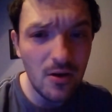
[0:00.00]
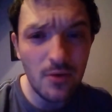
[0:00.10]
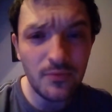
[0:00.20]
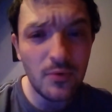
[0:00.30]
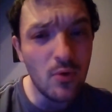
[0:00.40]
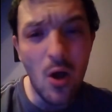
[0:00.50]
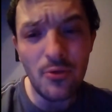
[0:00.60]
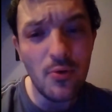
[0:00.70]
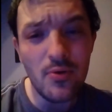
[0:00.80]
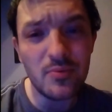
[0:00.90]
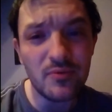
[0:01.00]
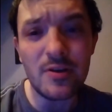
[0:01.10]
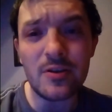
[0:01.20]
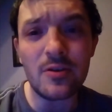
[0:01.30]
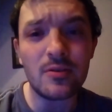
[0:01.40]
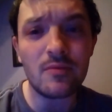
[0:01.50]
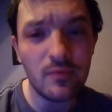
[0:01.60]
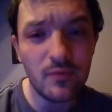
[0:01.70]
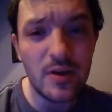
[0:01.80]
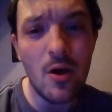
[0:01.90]
overall I thought it was really good.
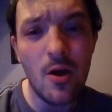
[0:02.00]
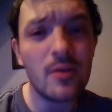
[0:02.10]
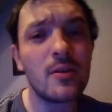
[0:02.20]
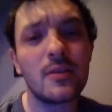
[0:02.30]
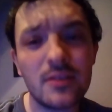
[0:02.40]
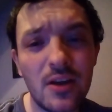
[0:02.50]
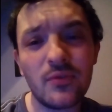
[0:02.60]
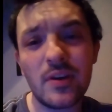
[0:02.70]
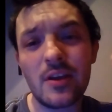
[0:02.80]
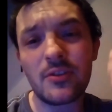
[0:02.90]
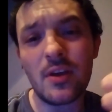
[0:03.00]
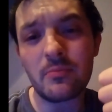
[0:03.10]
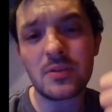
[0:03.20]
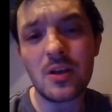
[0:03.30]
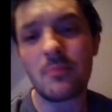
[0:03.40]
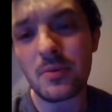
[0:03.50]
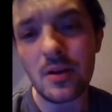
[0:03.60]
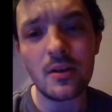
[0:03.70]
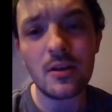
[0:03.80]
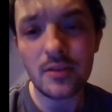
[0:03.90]
VR definitely a thumbs up.
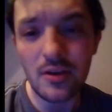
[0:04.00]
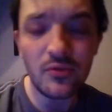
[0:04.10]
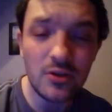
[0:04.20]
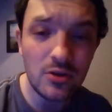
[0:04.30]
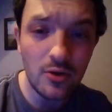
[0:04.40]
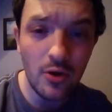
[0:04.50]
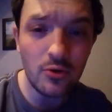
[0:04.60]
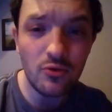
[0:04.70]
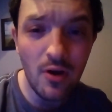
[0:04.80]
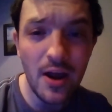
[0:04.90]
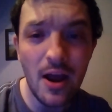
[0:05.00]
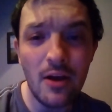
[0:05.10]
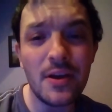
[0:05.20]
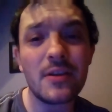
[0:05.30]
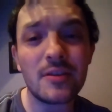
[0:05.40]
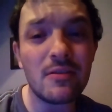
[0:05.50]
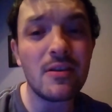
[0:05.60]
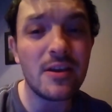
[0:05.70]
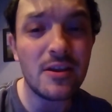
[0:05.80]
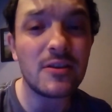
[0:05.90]
Definitely should go try it out. It
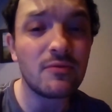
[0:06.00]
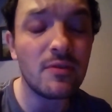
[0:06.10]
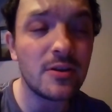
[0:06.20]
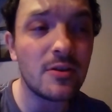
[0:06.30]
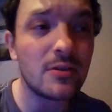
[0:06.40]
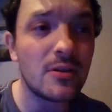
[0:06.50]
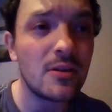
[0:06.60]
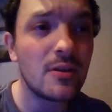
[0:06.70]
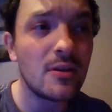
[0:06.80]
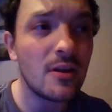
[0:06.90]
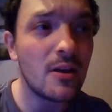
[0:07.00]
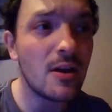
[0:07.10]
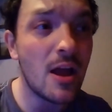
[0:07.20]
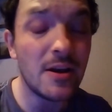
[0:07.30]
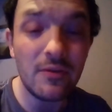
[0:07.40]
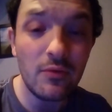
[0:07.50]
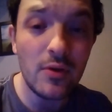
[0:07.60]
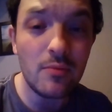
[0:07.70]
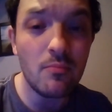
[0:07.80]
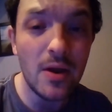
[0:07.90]
it is really good. Uh, and
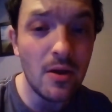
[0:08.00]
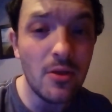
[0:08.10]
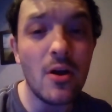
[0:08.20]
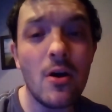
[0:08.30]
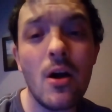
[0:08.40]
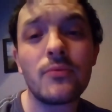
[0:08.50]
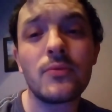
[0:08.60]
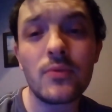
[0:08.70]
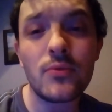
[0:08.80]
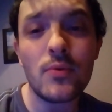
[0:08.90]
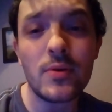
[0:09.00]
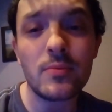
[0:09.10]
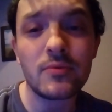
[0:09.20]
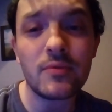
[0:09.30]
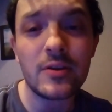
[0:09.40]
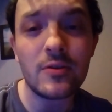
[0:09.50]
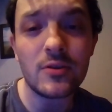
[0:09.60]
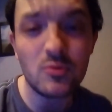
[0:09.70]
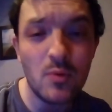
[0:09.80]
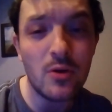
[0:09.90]
even my other half thought it was really good
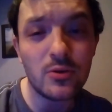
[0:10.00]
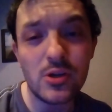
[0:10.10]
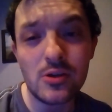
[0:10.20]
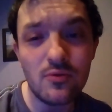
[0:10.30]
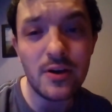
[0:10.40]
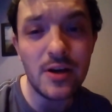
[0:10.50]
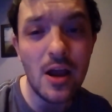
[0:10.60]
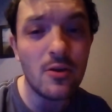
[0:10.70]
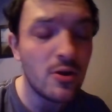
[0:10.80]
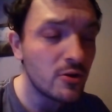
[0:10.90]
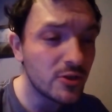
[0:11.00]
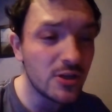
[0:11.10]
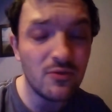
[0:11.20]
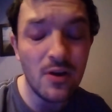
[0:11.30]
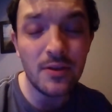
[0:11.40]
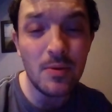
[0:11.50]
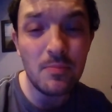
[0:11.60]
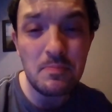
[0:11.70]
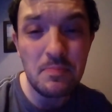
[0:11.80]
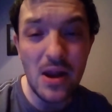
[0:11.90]
as well. She tried it out. She tried the
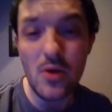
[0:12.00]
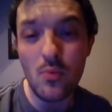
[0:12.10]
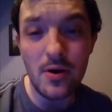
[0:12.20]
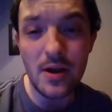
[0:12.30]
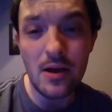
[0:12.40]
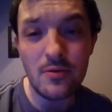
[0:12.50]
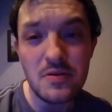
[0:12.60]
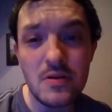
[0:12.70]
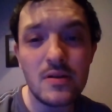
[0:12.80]
better one out